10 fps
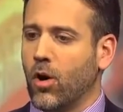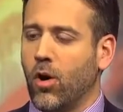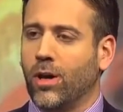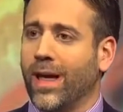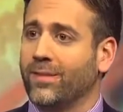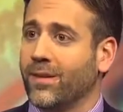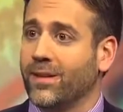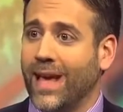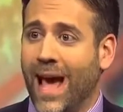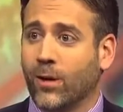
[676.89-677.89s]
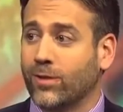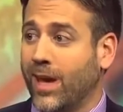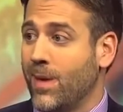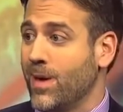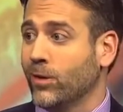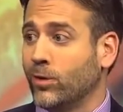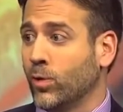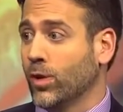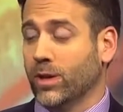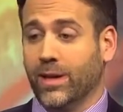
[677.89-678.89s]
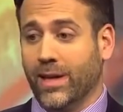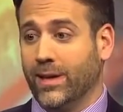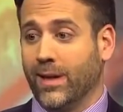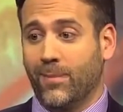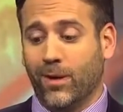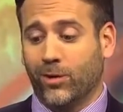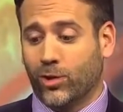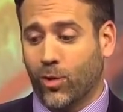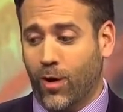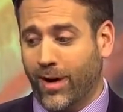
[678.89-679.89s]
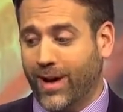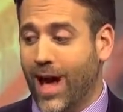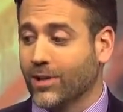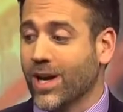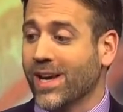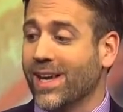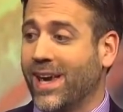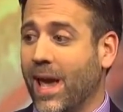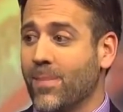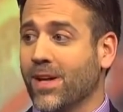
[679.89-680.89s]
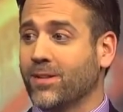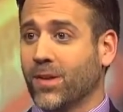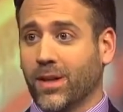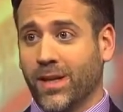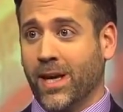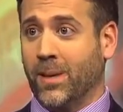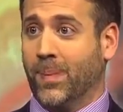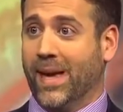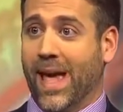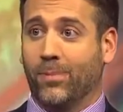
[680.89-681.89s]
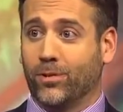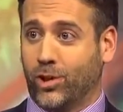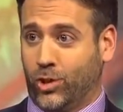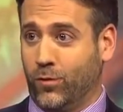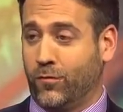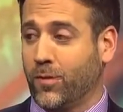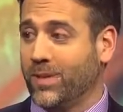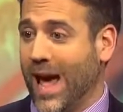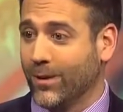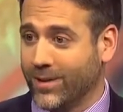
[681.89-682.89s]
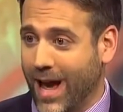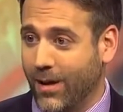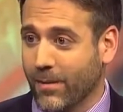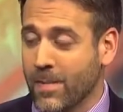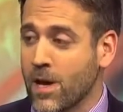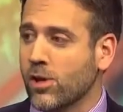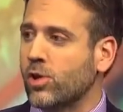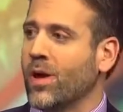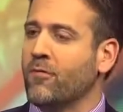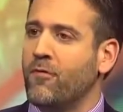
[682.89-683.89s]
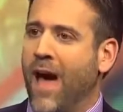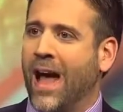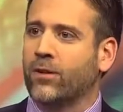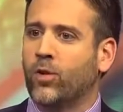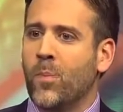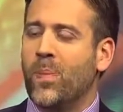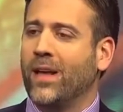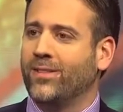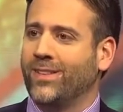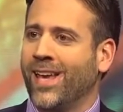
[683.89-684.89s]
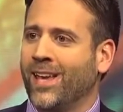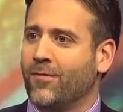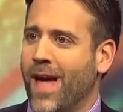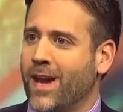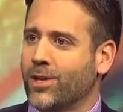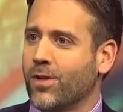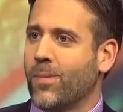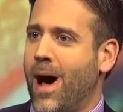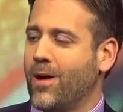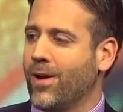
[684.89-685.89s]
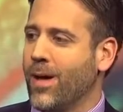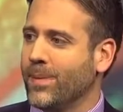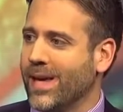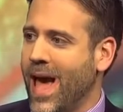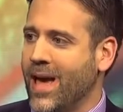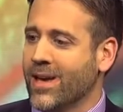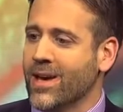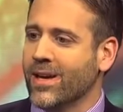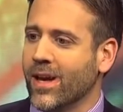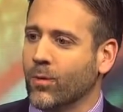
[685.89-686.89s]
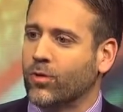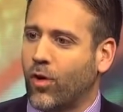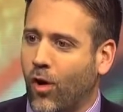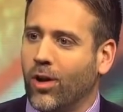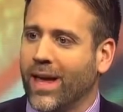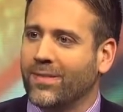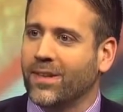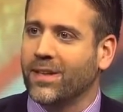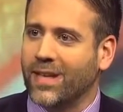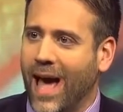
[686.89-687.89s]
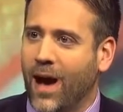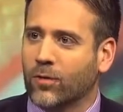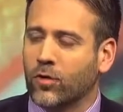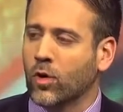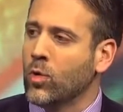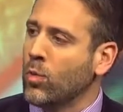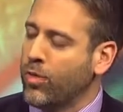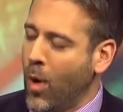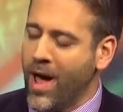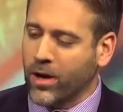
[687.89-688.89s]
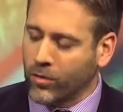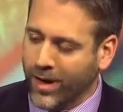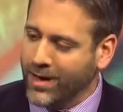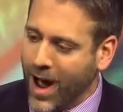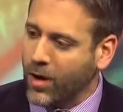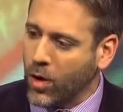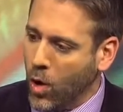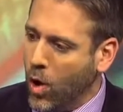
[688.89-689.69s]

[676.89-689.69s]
Karl Anthony Towns came into the league. They made sure in college. He came into the league being able to shoot from downtown. So, in fact, to best take advantage of the modern NBA, it was Karl Anthony Towns, who, though I agree not